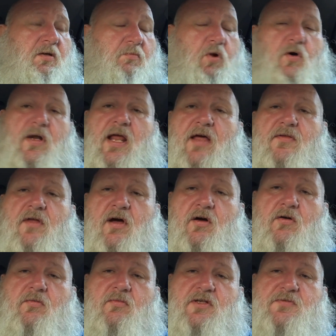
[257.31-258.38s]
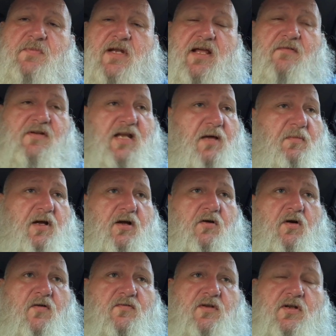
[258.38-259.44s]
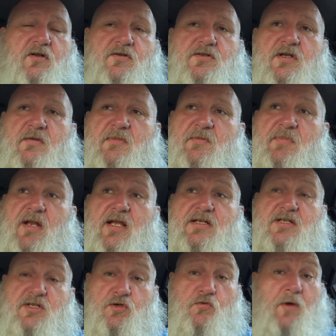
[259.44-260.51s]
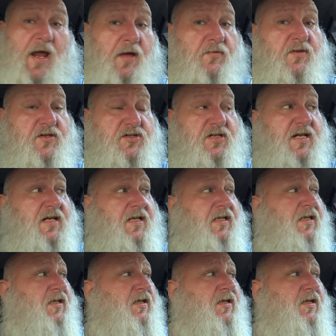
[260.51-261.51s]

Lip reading: point out the homeless, but every time I go off to do something in places around the city,